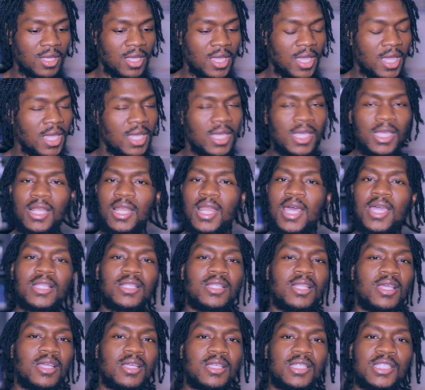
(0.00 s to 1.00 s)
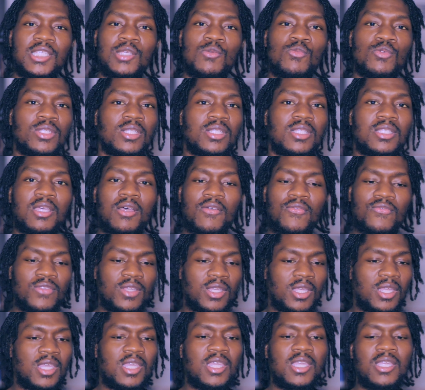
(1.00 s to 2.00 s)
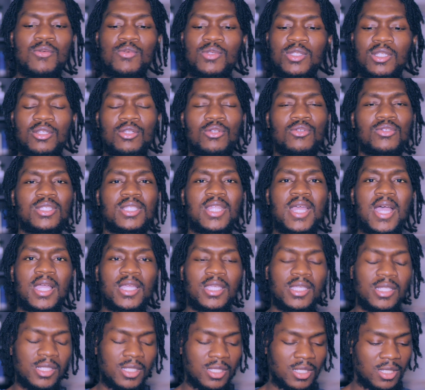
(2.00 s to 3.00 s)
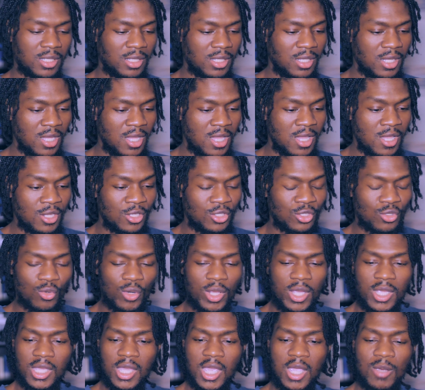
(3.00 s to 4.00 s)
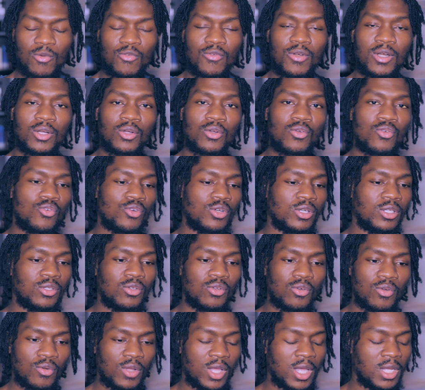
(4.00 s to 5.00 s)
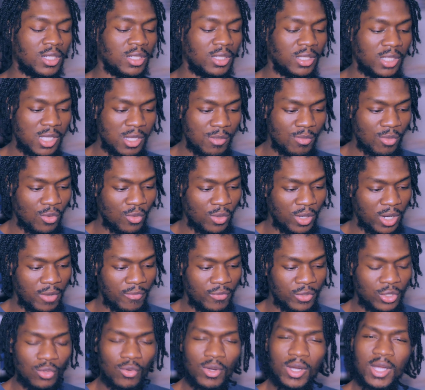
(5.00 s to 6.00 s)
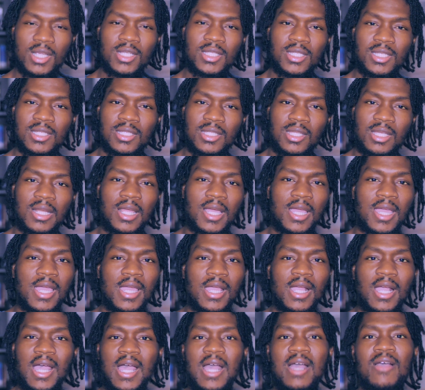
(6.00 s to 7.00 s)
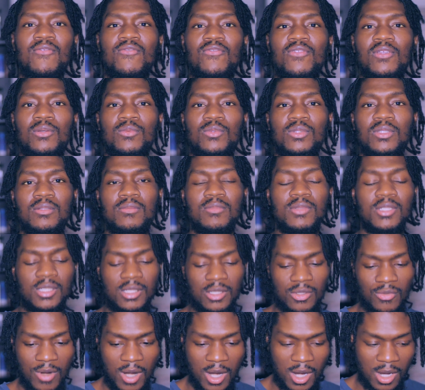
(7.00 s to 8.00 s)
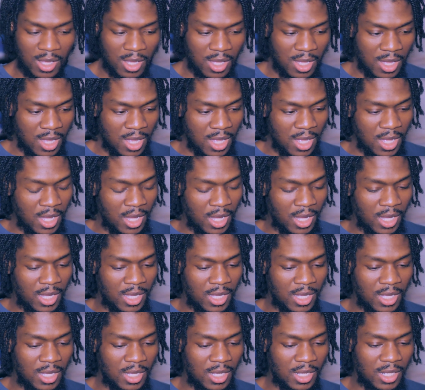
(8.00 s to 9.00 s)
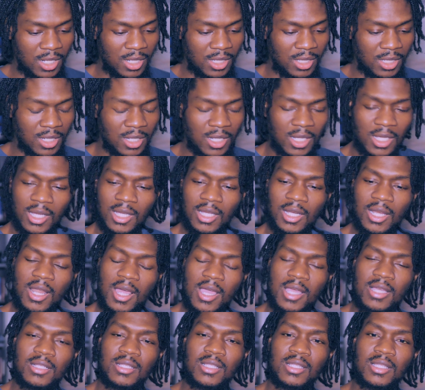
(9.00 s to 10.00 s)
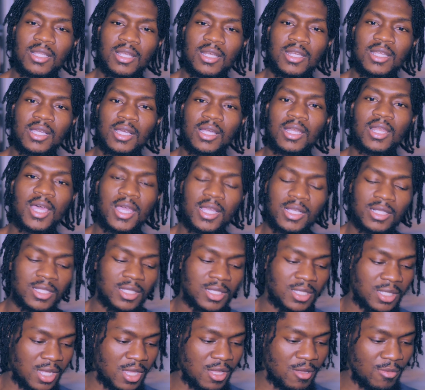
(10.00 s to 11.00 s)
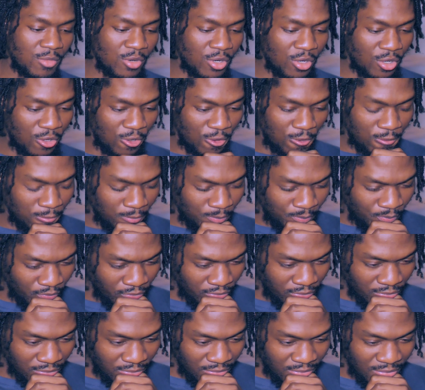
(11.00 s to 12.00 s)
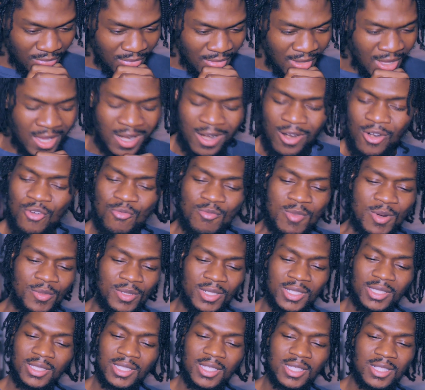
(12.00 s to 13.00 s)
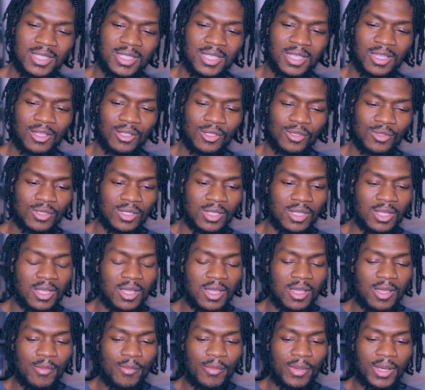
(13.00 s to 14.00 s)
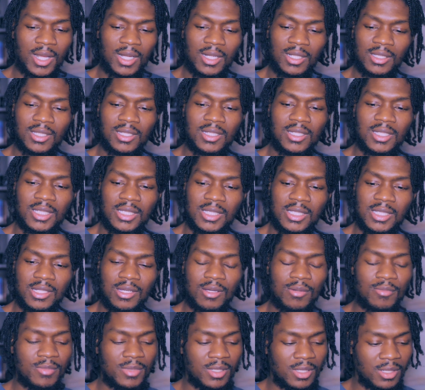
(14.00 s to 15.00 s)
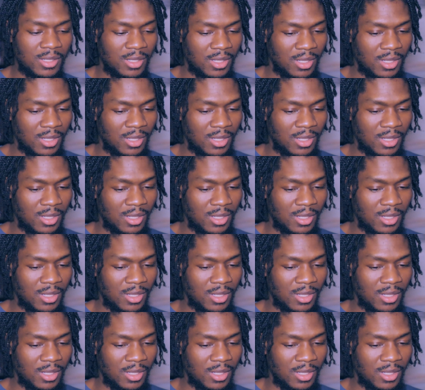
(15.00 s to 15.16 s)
he ain't like that because he was the tough nigga and he was a little stocky nigga. So they came around the corner, you know, hella deep or whatever. So ever since then I had conflict with them niggas, right? And the nigga liked the same girl. And I don't remember the details, but I let the nigga chump me,